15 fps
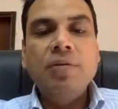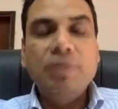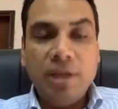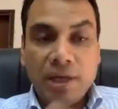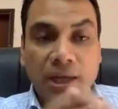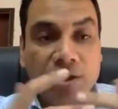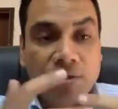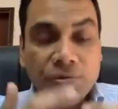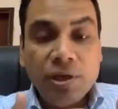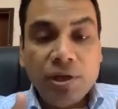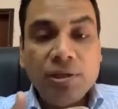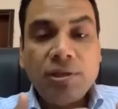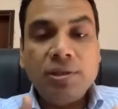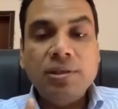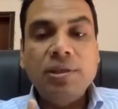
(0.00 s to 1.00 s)
In other
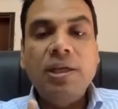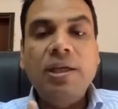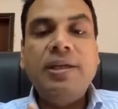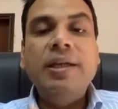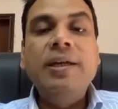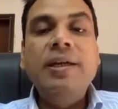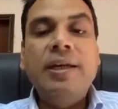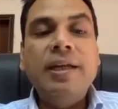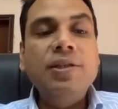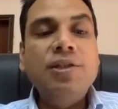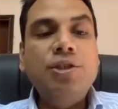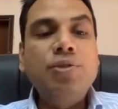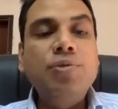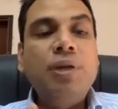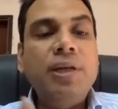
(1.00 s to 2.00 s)
words, it
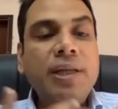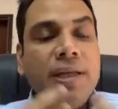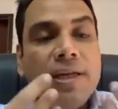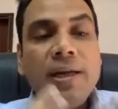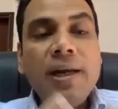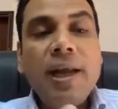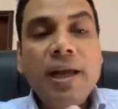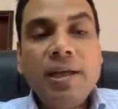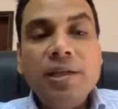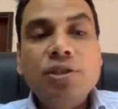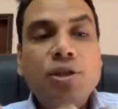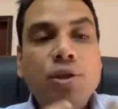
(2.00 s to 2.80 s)
intends to legalize